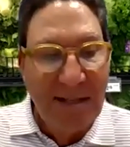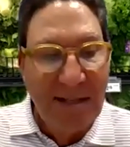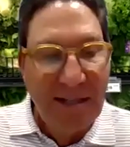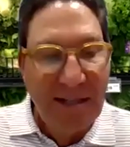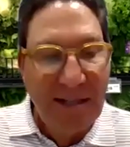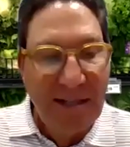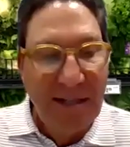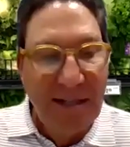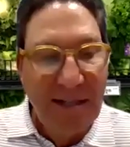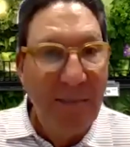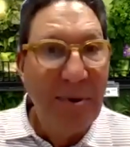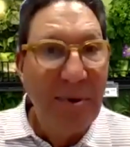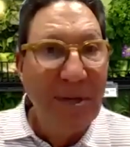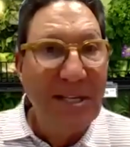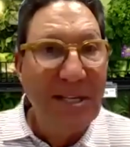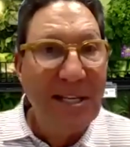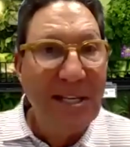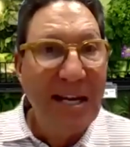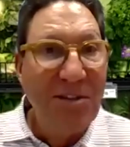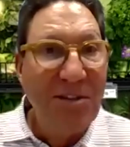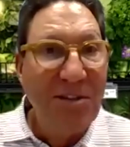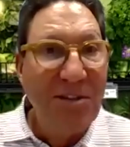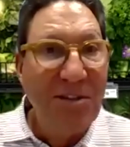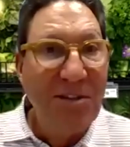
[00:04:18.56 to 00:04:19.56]
uh,
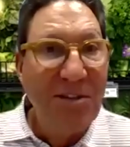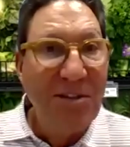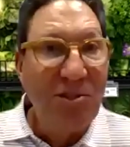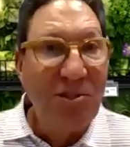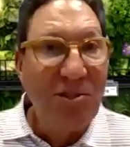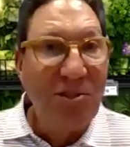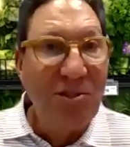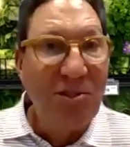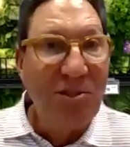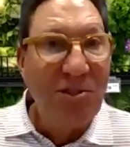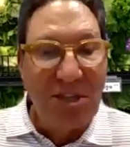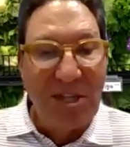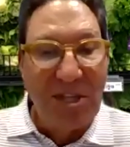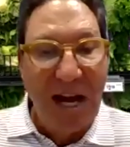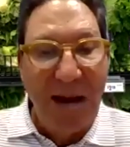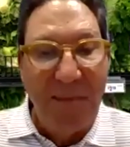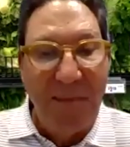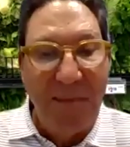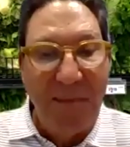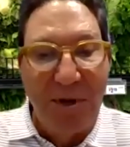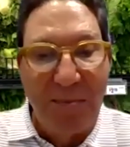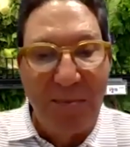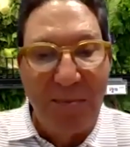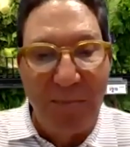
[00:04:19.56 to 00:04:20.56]
potential to just
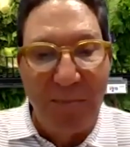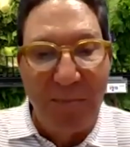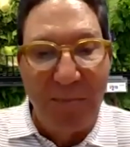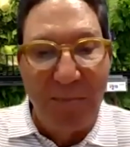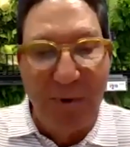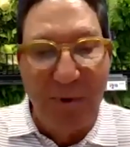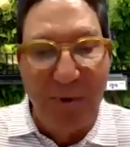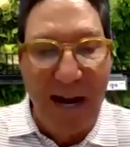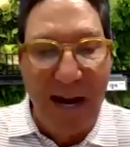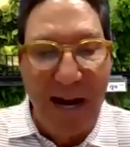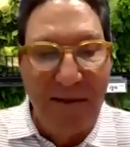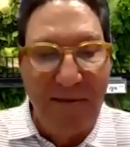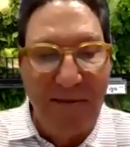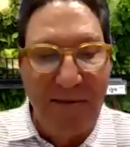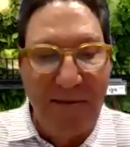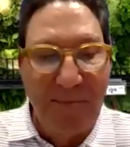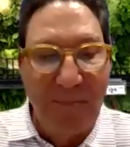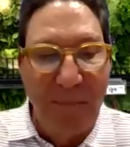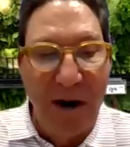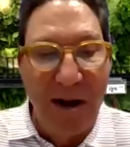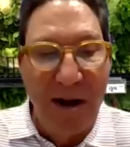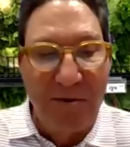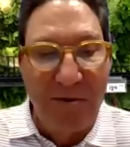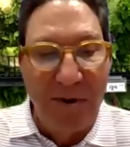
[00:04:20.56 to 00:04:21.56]
stop your progress.
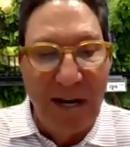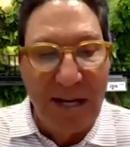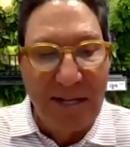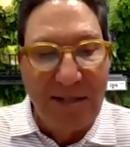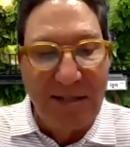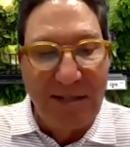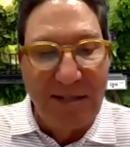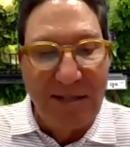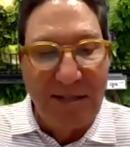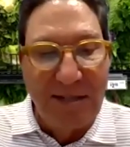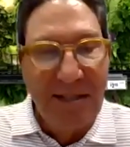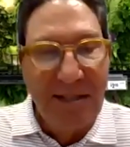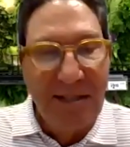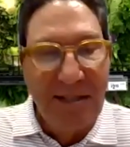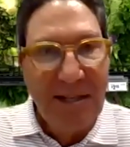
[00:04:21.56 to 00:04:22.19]
progress.